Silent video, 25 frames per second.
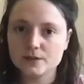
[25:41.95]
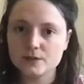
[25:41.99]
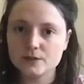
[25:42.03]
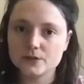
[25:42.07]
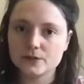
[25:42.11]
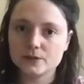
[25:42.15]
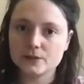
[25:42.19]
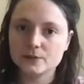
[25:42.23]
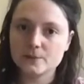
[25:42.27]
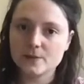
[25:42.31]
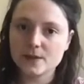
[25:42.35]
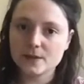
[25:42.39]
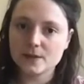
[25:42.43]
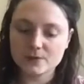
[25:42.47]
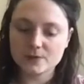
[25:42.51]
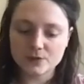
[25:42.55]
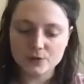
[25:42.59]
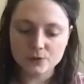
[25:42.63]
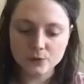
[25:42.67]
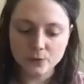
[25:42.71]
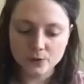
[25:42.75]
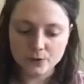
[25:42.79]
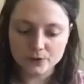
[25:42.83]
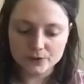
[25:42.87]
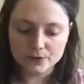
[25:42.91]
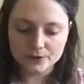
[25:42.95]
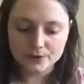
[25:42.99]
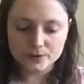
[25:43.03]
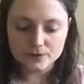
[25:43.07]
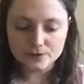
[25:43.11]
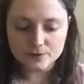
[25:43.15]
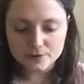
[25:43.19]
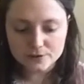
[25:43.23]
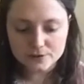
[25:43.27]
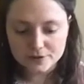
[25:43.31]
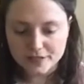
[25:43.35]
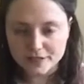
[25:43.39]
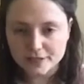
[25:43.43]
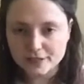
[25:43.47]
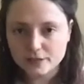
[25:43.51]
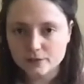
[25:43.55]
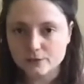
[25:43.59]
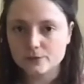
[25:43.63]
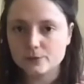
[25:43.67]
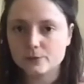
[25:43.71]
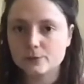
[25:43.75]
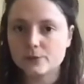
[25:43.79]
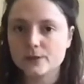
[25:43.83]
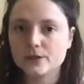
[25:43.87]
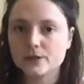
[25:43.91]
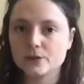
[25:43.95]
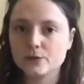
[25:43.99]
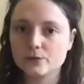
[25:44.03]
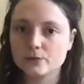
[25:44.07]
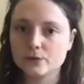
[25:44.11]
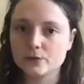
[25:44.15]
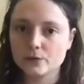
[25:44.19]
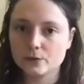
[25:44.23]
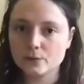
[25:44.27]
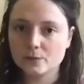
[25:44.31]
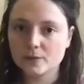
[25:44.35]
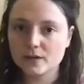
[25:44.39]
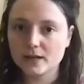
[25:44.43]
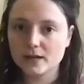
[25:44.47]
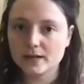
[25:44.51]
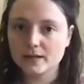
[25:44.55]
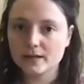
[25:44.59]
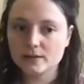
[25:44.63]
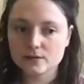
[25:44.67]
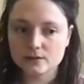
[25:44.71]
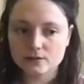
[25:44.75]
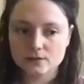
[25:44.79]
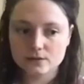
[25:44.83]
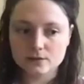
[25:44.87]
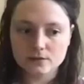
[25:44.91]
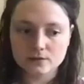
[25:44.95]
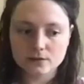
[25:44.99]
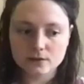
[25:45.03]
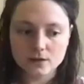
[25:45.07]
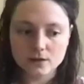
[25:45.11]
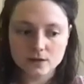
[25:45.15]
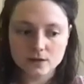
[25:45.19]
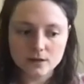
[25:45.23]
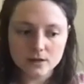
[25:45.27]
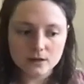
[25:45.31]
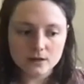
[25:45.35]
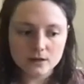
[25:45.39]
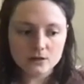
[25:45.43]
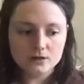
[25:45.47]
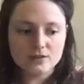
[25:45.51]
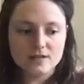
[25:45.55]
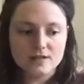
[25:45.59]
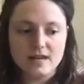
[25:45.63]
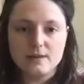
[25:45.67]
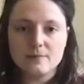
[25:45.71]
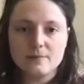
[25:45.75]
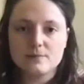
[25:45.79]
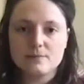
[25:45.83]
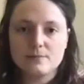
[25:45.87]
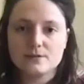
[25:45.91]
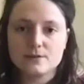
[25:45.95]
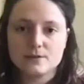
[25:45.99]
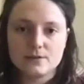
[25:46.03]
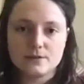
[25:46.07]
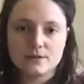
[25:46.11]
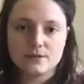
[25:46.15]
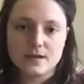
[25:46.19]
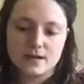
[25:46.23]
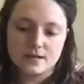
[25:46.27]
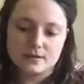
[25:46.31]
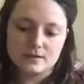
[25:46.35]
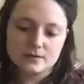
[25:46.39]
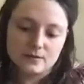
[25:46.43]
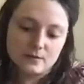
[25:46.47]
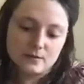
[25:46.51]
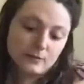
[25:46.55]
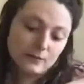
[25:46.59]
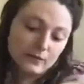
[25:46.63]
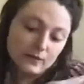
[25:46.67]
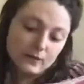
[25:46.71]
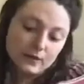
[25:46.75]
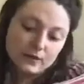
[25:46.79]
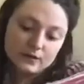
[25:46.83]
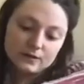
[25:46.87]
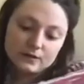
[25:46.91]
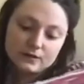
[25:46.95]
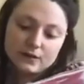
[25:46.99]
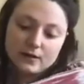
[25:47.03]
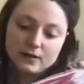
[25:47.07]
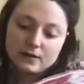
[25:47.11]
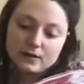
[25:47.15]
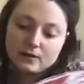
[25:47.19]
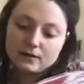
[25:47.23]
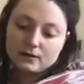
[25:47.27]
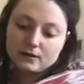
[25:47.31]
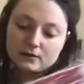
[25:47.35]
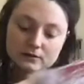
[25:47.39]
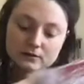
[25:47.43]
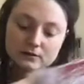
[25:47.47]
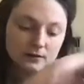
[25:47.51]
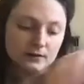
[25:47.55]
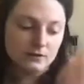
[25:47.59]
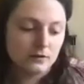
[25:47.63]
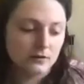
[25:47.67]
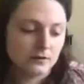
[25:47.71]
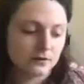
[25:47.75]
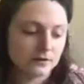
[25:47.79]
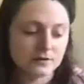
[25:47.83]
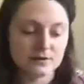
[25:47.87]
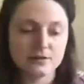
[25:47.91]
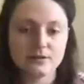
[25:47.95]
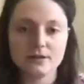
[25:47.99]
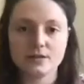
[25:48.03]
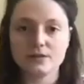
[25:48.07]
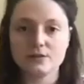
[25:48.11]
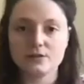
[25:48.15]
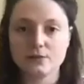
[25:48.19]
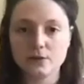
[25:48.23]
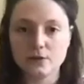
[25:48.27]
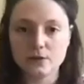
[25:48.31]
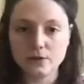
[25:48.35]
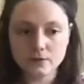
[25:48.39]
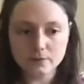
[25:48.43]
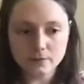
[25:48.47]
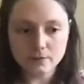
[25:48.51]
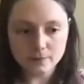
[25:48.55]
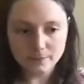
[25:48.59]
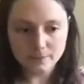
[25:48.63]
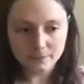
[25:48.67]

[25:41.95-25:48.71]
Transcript: So maybe you wanna think of the way you apply the the tape so you get something that looks nice for you.